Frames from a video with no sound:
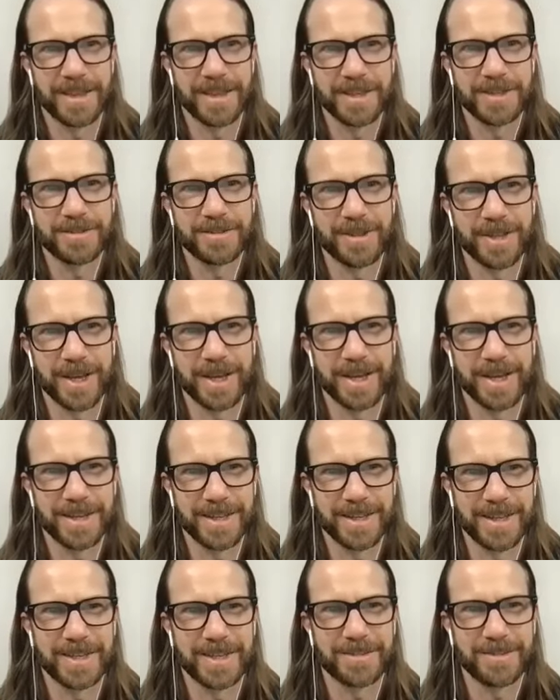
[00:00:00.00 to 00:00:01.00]
thanks for that
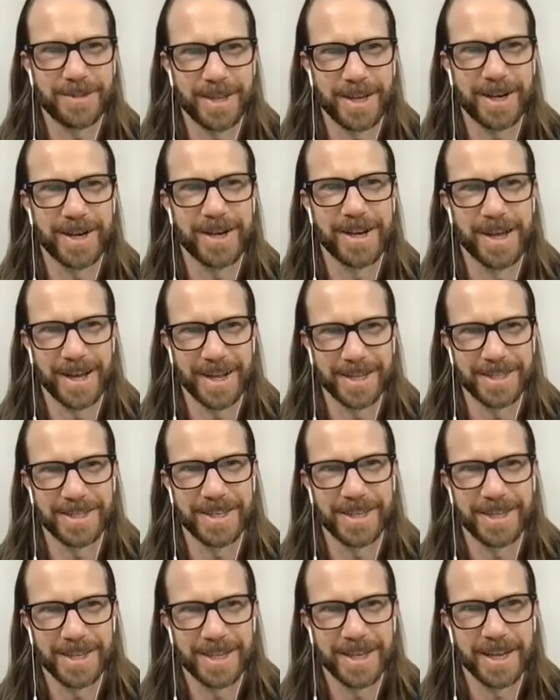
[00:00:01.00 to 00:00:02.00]
thanks for that oh.
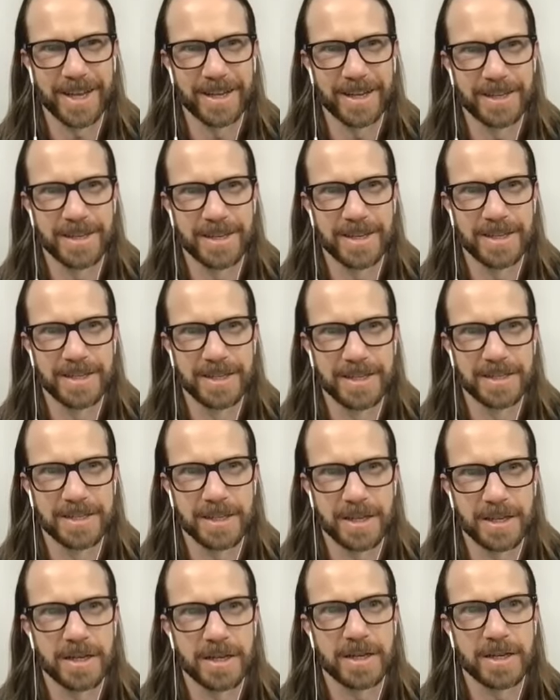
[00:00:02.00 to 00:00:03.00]
analogy yeah it, it does
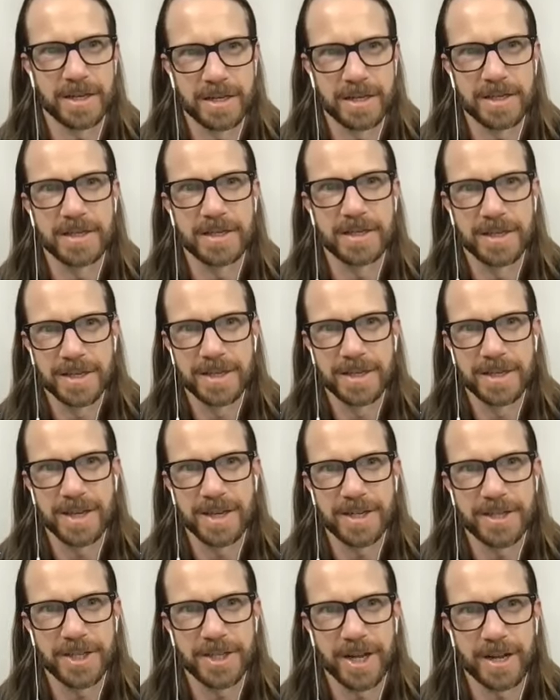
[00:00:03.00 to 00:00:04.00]
sound like a
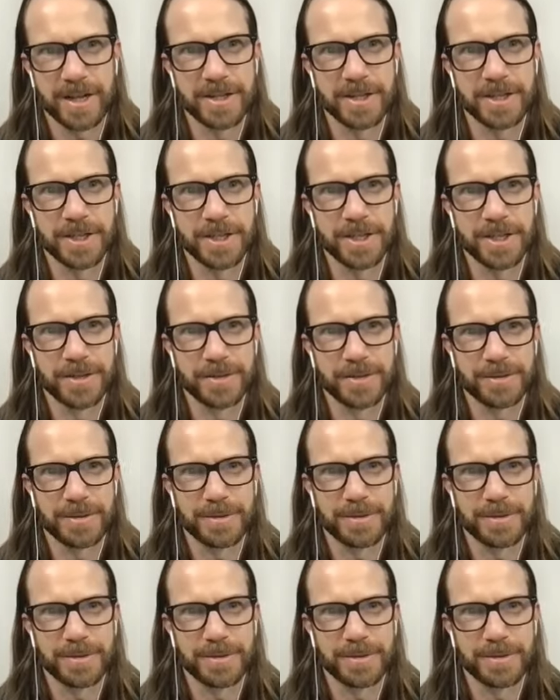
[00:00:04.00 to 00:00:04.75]
challenge